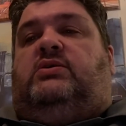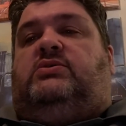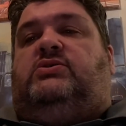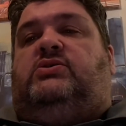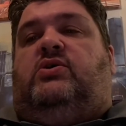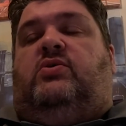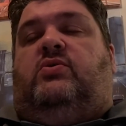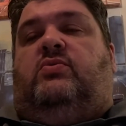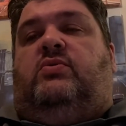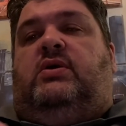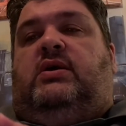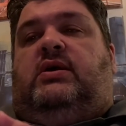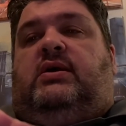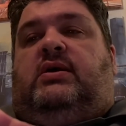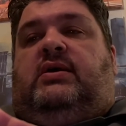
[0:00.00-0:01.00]
So
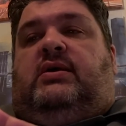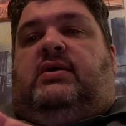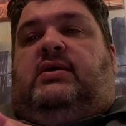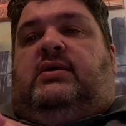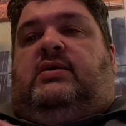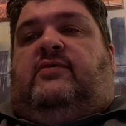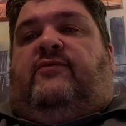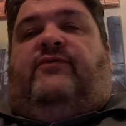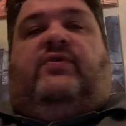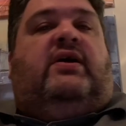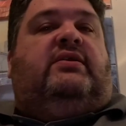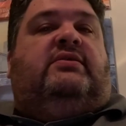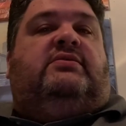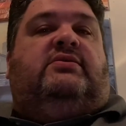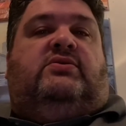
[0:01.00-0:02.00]

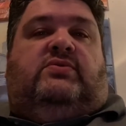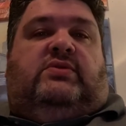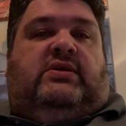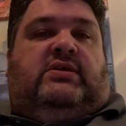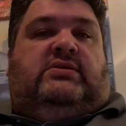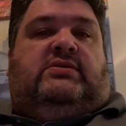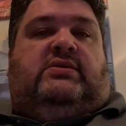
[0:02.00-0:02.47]
fun to do this,